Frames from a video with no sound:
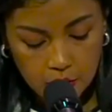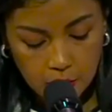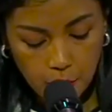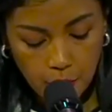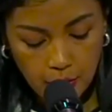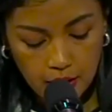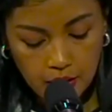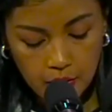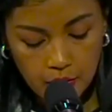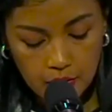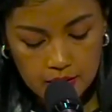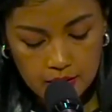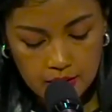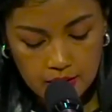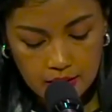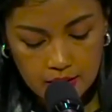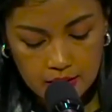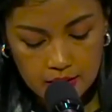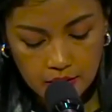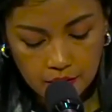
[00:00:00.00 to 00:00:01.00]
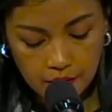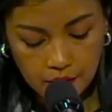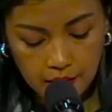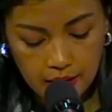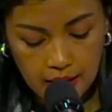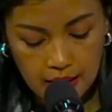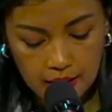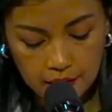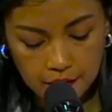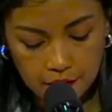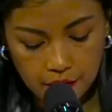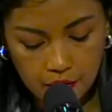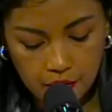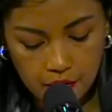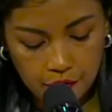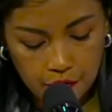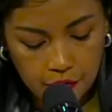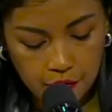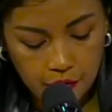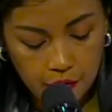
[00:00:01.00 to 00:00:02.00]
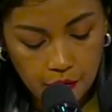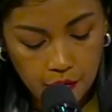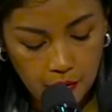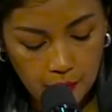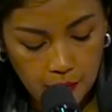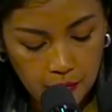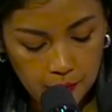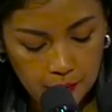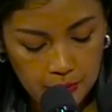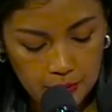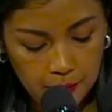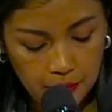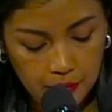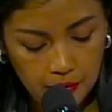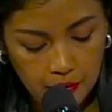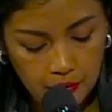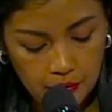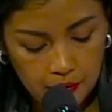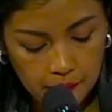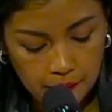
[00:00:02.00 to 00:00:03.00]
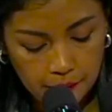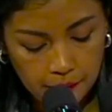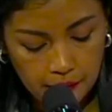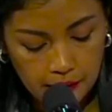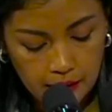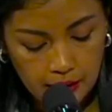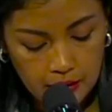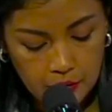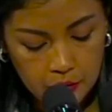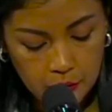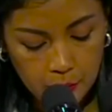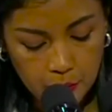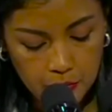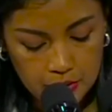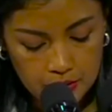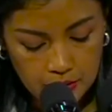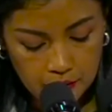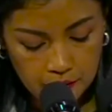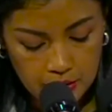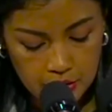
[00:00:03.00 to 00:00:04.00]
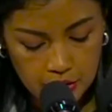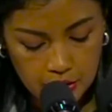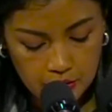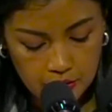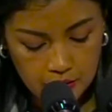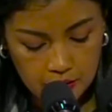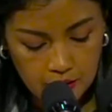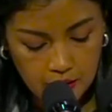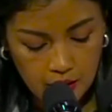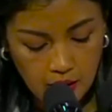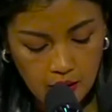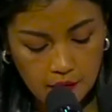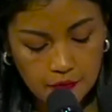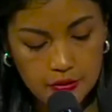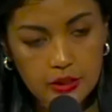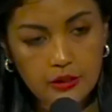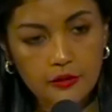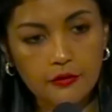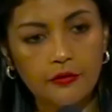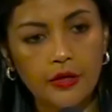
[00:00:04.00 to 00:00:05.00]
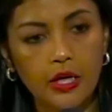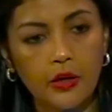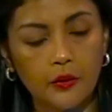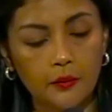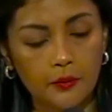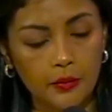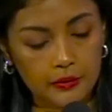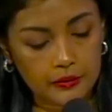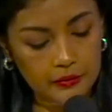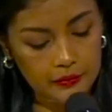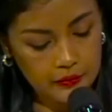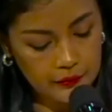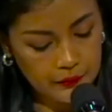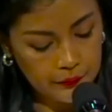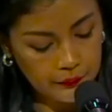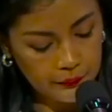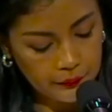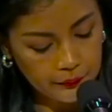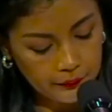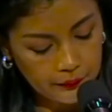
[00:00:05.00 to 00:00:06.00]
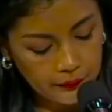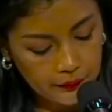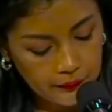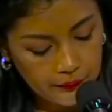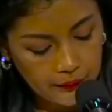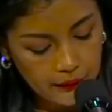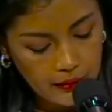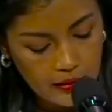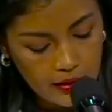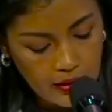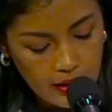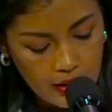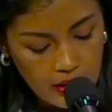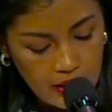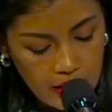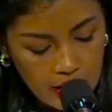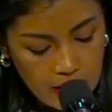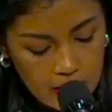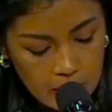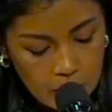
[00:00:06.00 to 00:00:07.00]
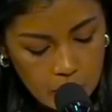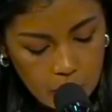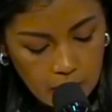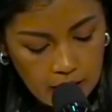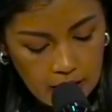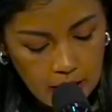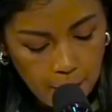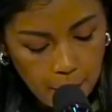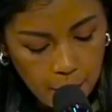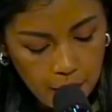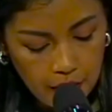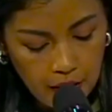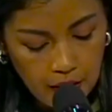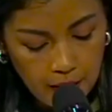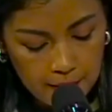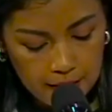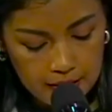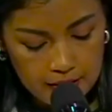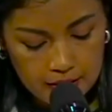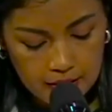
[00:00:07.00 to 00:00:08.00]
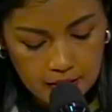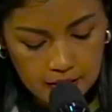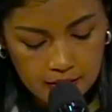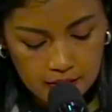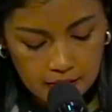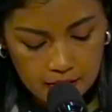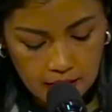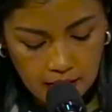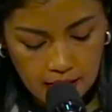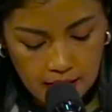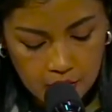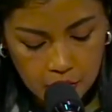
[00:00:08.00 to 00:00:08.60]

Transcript: the precariousness of life of vulnerable people, and the preservation of the environment. To keep recommitting